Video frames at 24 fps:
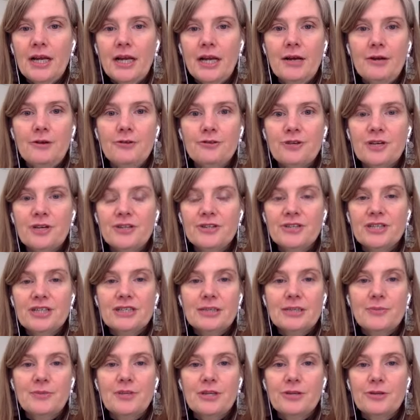Chiron transiting
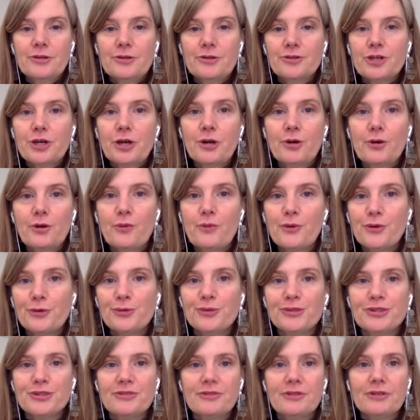something in their chart, or more
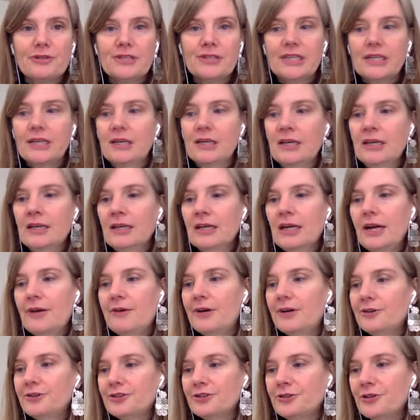specifically,
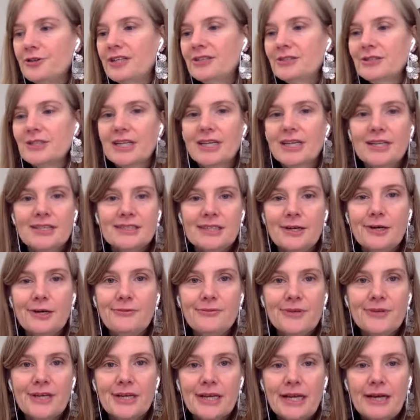Chiron transiting itself,
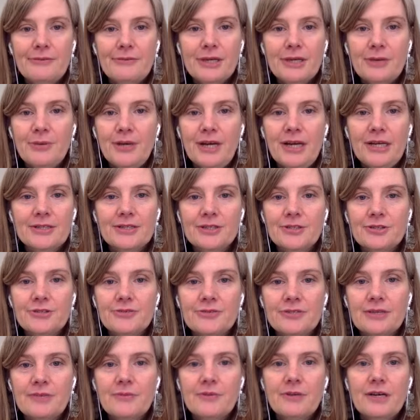like having a passage of
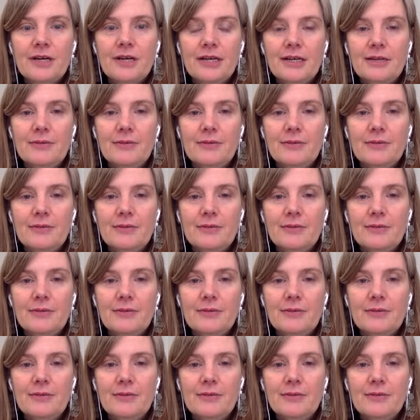some kind.